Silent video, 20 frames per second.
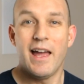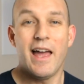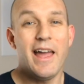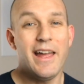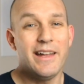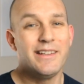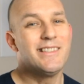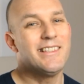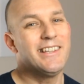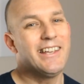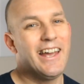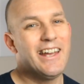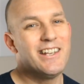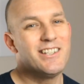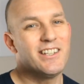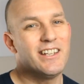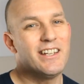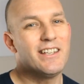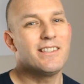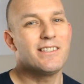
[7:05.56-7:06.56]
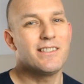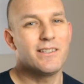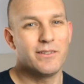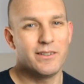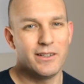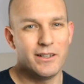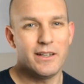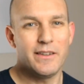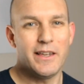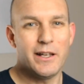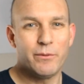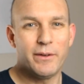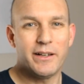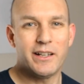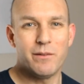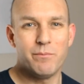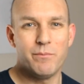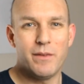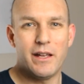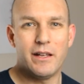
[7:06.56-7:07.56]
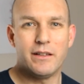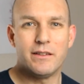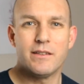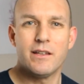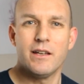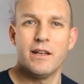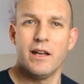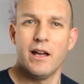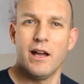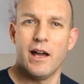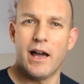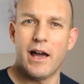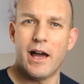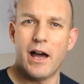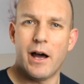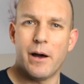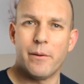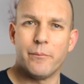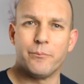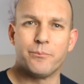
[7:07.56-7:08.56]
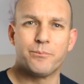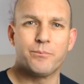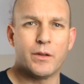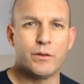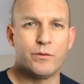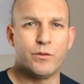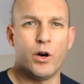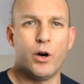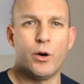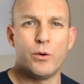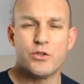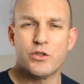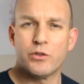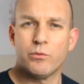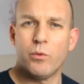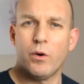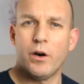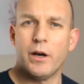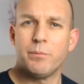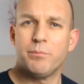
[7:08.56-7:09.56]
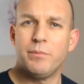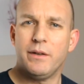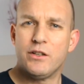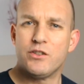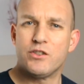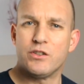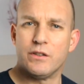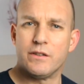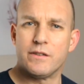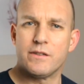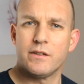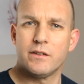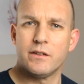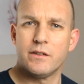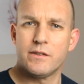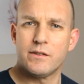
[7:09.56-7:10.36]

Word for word: and T H S, you know, they recommend um, for ultra-wide pictures.